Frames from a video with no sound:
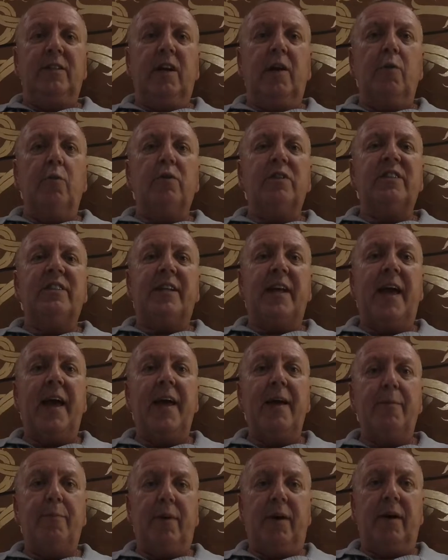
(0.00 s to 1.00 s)
was
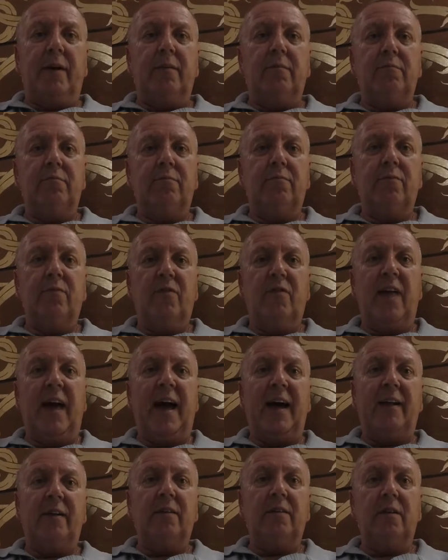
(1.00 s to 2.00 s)
taping
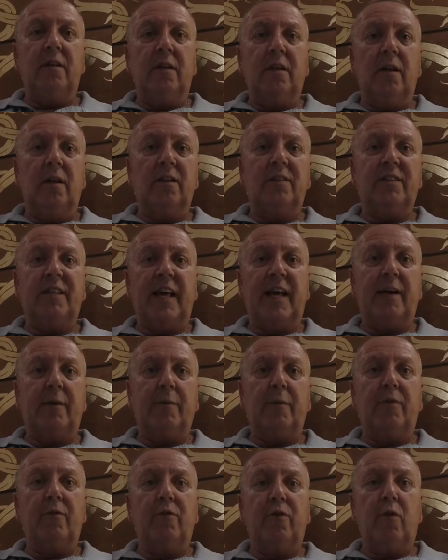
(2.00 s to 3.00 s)
that little
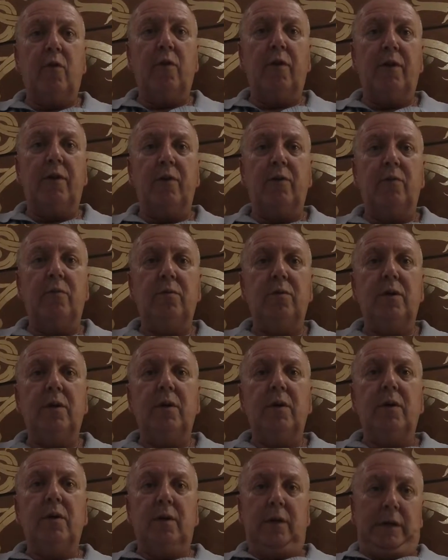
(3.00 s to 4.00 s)
segment for you,
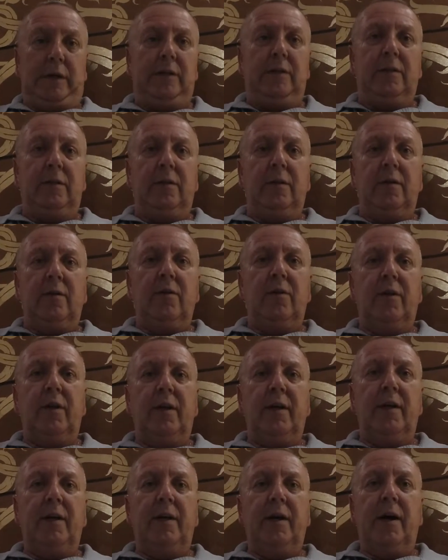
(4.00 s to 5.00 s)

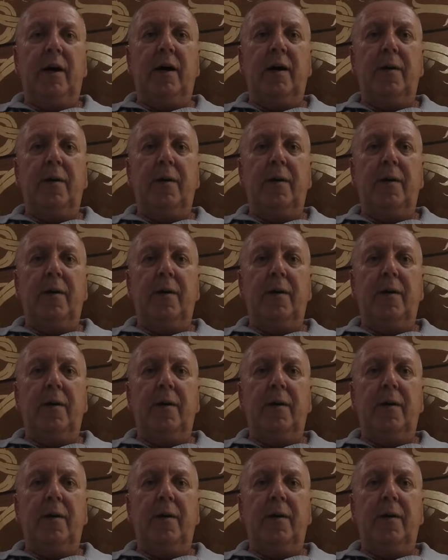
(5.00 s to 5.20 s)
the